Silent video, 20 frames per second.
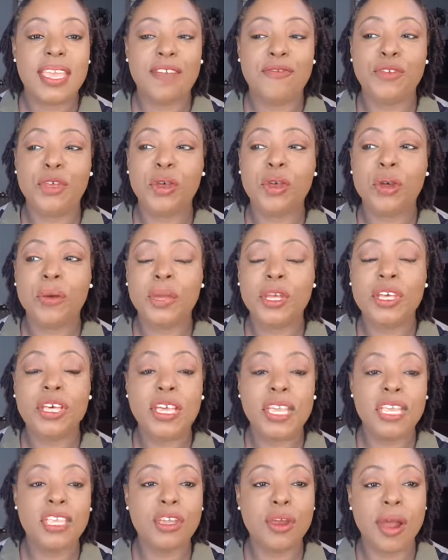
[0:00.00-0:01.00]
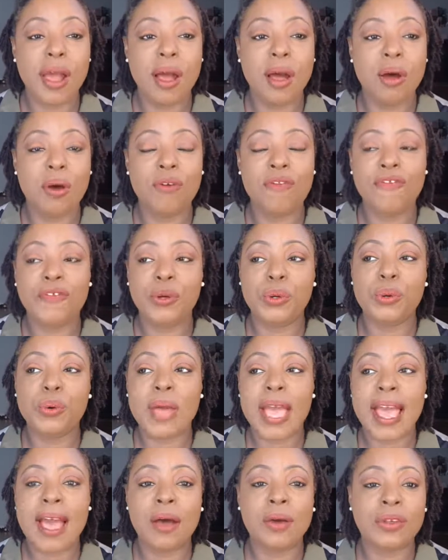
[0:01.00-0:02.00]
if you're cooking your own
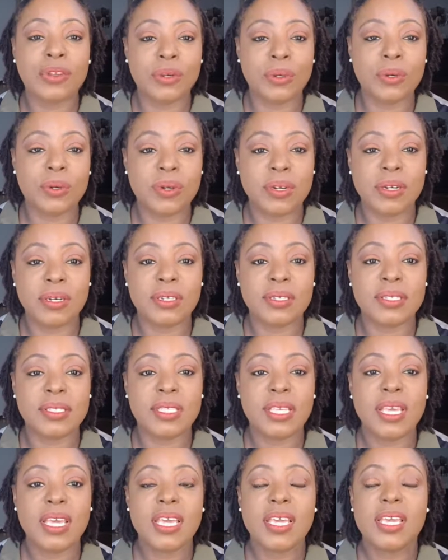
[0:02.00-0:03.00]
food outdoors,